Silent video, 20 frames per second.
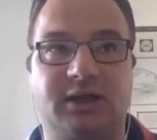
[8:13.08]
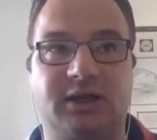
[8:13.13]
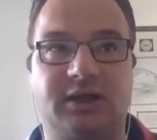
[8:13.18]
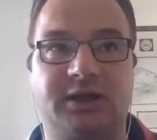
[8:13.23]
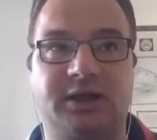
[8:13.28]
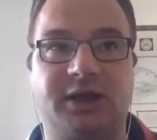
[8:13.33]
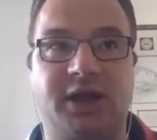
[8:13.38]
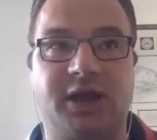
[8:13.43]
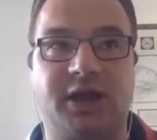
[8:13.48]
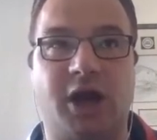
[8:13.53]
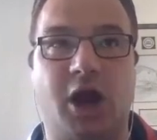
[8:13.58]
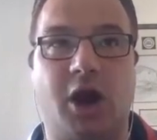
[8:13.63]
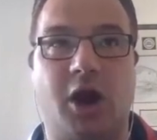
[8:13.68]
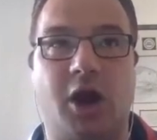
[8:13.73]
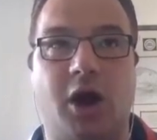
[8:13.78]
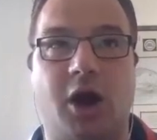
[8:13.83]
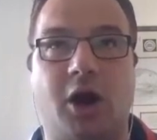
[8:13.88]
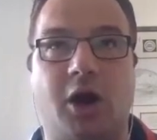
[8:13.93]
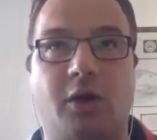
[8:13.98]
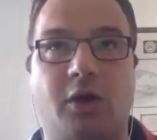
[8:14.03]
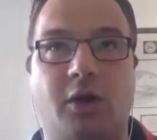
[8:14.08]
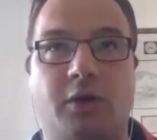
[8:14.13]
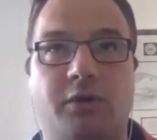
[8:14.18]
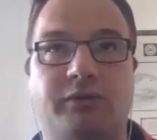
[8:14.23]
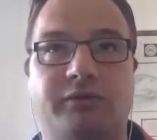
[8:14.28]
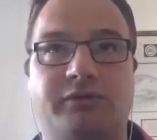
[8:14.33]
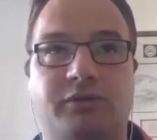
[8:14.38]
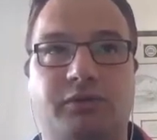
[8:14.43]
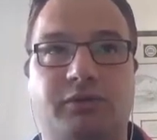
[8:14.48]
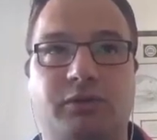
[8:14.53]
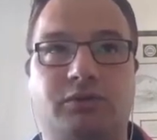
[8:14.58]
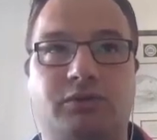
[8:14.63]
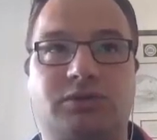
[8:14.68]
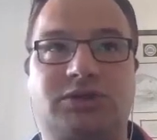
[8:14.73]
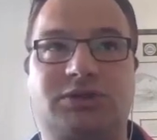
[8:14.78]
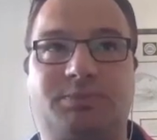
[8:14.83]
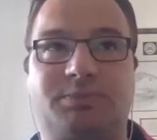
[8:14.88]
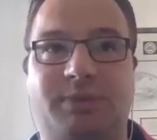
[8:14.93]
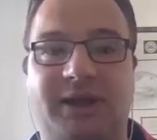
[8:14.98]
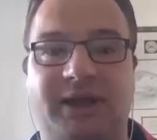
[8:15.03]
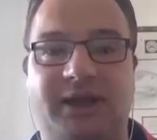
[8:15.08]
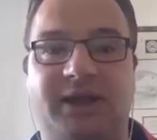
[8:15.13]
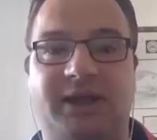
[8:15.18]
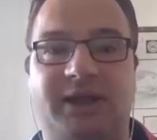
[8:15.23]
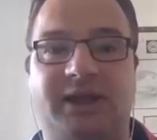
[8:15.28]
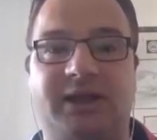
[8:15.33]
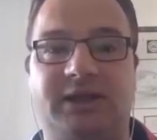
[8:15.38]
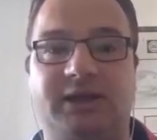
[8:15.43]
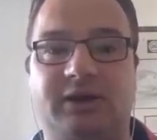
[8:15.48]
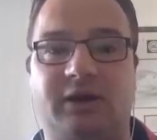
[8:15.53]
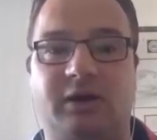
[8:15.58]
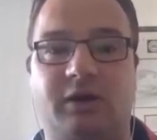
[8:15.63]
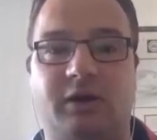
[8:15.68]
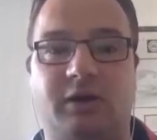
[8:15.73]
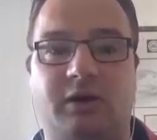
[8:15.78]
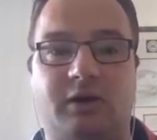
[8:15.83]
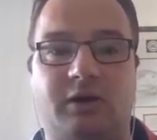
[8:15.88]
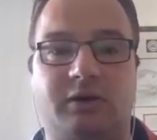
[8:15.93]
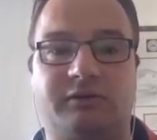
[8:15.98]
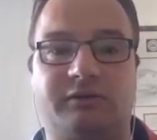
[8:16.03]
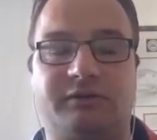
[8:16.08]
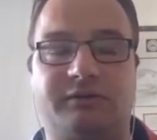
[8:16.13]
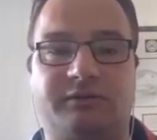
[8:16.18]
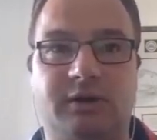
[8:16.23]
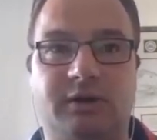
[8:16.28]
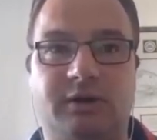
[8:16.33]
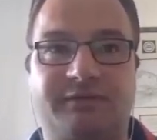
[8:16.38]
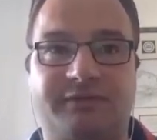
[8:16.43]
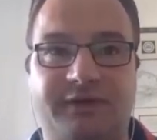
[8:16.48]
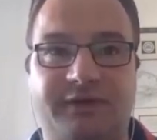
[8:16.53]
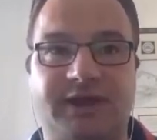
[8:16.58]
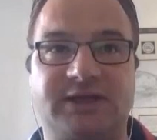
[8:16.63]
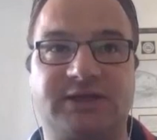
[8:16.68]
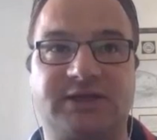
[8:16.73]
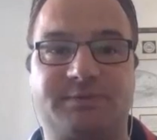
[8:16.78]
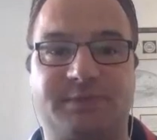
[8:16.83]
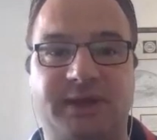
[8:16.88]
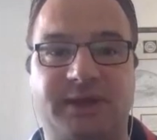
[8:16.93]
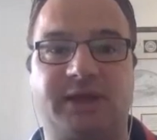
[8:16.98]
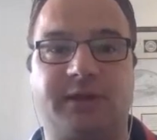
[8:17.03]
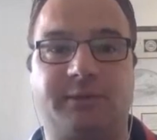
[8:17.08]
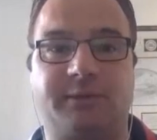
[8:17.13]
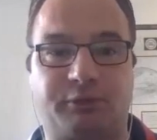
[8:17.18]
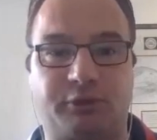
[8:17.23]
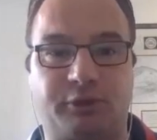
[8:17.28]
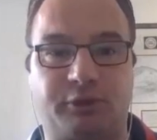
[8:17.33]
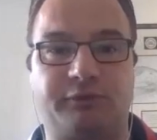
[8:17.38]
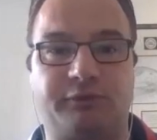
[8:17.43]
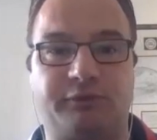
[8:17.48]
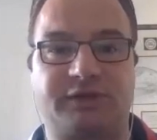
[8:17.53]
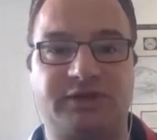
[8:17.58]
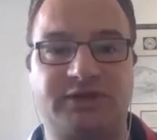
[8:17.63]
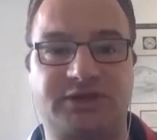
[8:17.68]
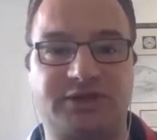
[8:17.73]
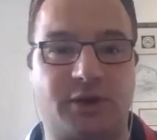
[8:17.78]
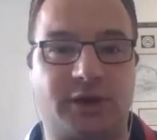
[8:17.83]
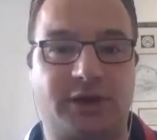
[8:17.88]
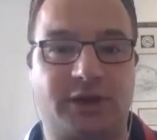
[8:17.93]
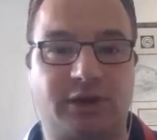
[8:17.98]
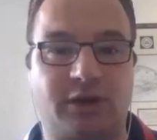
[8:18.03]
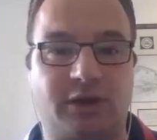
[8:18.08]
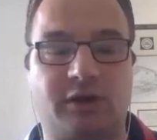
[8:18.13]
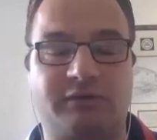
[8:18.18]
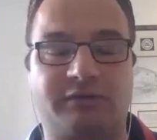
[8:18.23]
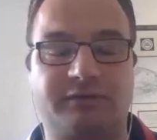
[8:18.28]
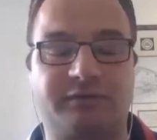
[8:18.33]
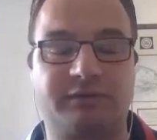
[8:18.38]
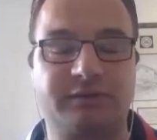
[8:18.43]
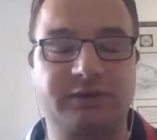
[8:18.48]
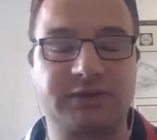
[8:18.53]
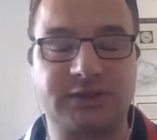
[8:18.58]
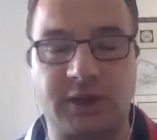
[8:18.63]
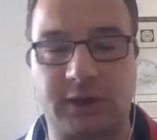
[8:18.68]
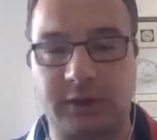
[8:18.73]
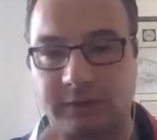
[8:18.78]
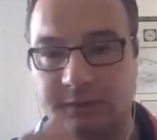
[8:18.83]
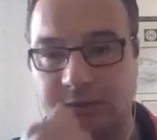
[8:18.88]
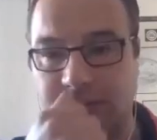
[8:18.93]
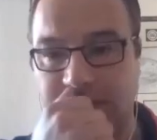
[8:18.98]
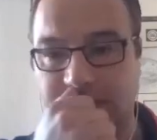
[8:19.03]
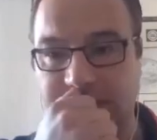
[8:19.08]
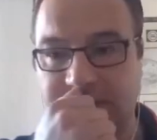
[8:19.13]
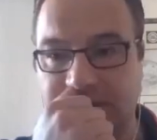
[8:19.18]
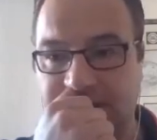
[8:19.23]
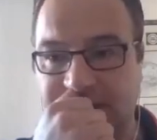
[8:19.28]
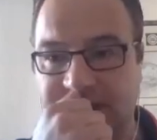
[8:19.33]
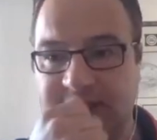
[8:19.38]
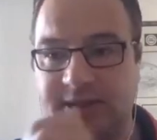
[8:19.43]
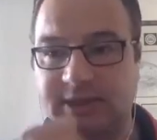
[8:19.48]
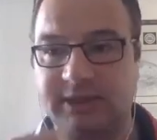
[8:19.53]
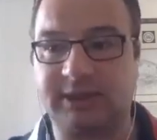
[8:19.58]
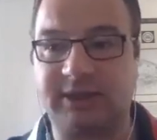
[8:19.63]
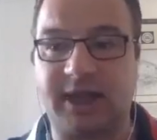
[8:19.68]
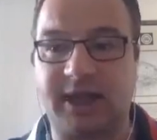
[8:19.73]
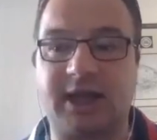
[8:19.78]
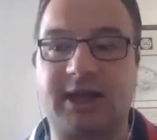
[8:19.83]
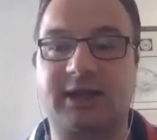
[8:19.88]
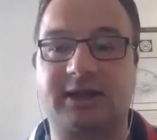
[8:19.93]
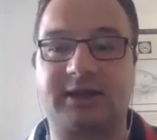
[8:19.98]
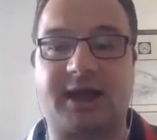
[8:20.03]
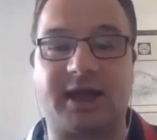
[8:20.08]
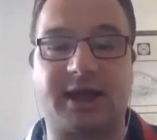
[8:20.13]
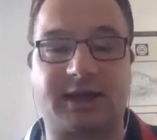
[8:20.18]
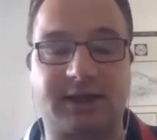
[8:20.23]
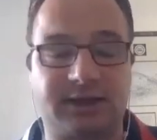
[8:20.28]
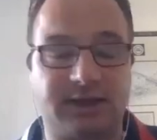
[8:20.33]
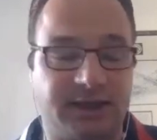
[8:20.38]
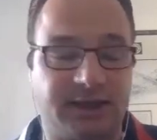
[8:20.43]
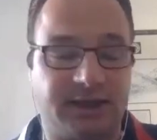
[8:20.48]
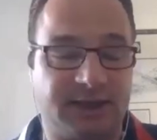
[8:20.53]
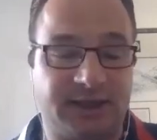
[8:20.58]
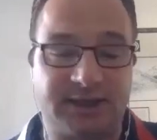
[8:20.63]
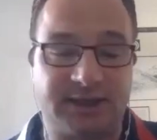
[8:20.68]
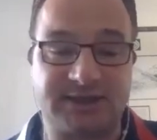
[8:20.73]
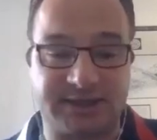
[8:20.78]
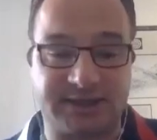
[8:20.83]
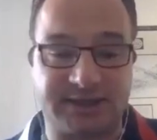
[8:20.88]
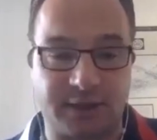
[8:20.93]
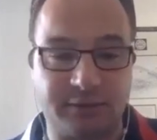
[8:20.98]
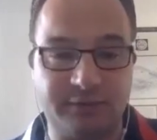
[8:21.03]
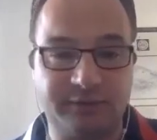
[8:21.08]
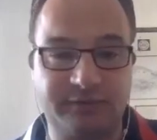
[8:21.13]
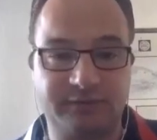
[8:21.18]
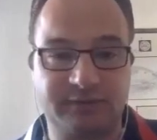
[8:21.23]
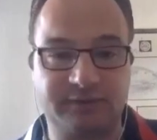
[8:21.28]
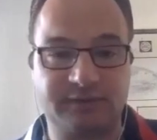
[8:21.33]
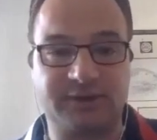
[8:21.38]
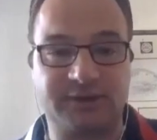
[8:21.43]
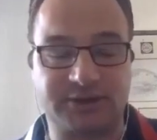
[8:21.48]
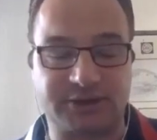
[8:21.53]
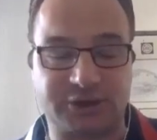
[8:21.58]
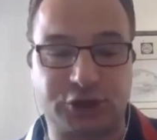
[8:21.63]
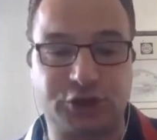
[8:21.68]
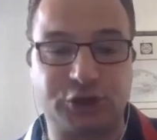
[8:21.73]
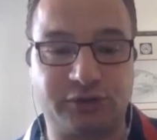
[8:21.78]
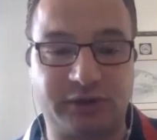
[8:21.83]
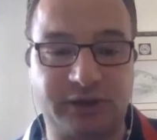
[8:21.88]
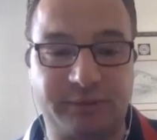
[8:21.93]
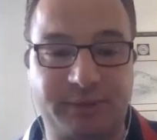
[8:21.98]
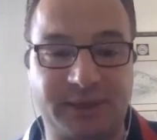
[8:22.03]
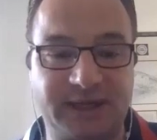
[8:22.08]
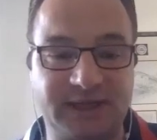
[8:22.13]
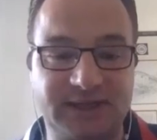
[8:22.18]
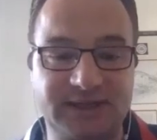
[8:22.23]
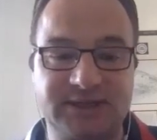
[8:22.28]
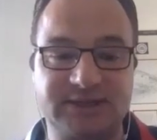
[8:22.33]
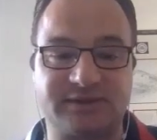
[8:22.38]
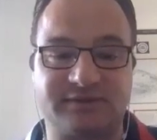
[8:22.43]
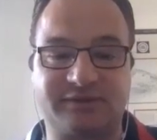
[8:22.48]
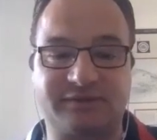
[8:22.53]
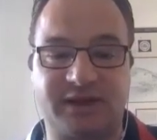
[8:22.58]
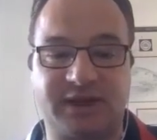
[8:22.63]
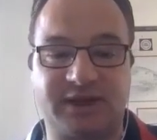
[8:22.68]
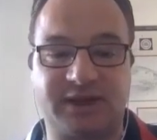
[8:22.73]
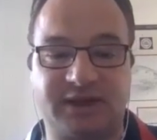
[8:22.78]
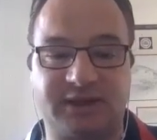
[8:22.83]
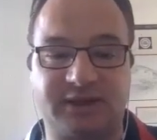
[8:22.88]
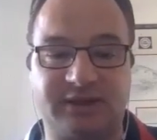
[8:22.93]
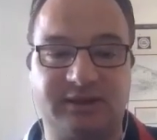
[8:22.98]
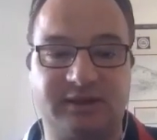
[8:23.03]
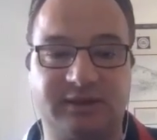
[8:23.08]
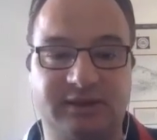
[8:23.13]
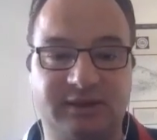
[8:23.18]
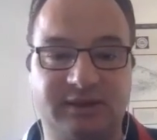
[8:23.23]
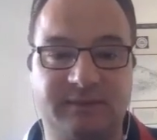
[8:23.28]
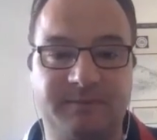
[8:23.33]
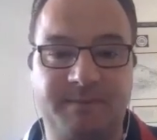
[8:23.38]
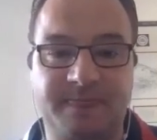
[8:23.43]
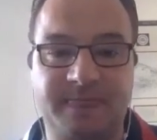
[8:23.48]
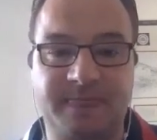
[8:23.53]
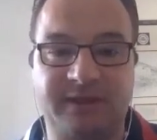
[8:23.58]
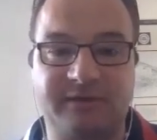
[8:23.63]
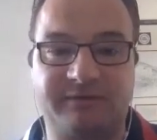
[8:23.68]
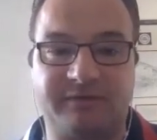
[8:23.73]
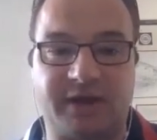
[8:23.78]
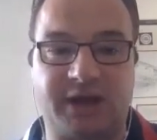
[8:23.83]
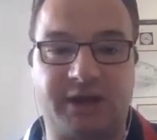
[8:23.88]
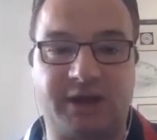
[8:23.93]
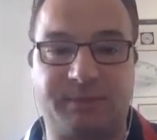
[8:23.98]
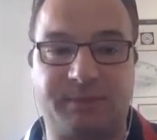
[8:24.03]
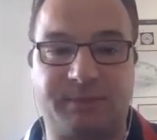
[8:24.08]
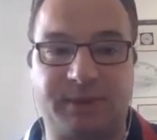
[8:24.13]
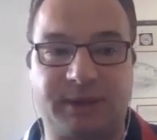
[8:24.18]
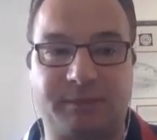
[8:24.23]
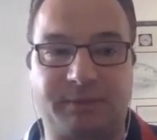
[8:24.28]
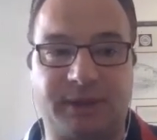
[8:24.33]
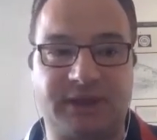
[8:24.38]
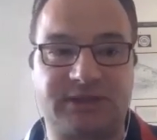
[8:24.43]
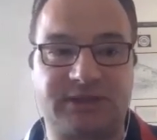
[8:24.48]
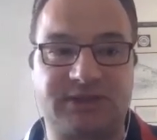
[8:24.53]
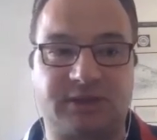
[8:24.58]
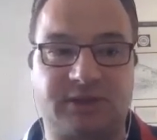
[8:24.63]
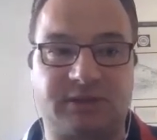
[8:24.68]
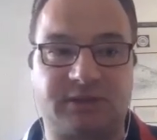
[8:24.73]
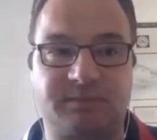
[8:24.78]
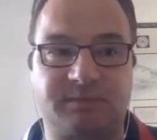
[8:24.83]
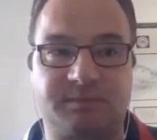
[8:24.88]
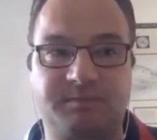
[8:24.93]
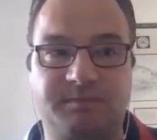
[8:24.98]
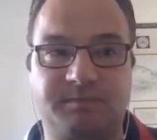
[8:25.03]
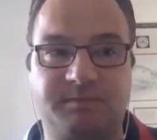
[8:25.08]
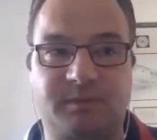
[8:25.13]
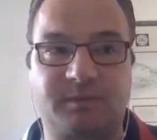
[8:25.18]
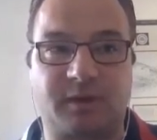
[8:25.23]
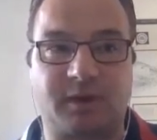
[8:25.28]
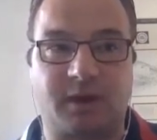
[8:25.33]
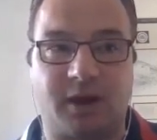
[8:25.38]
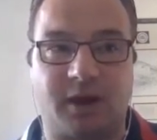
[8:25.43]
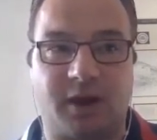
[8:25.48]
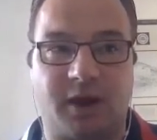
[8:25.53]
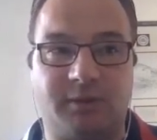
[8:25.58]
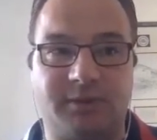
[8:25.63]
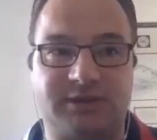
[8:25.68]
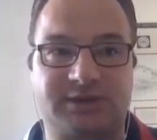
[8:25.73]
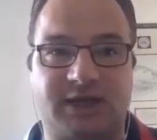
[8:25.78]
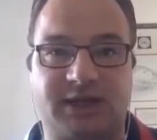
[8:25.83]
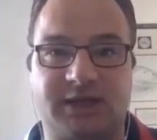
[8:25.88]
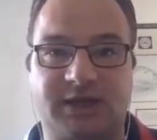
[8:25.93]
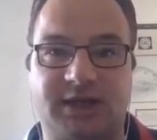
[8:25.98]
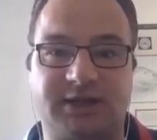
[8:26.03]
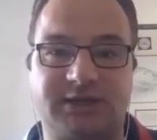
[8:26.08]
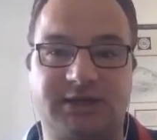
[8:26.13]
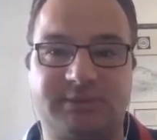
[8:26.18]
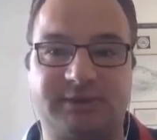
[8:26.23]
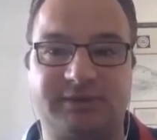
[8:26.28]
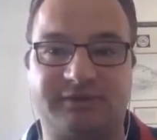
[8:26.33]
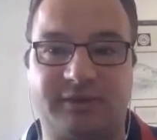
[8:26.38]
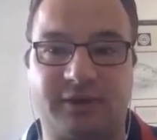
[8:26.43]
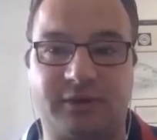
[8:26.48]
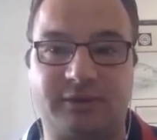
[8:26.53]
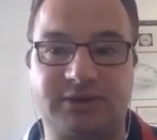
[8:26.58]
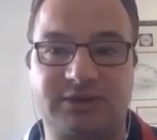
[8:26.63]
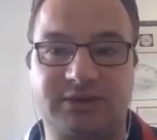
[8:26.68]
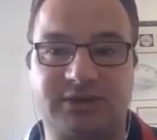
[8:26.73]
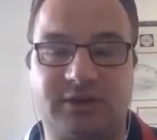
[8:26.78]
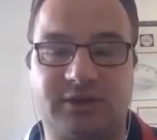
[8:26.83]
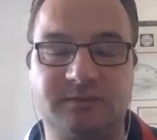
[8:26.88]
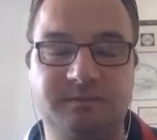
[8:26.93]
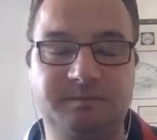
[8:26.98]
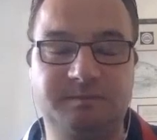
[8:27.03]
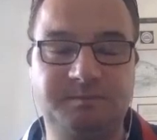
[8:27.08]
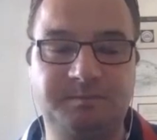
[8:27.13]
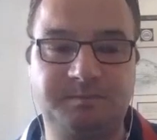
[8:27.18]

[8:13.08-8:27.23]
the overall speed of things being approved and signed off. So that in itself, the security piece is a fairly big piece that I would say needs to be focused on.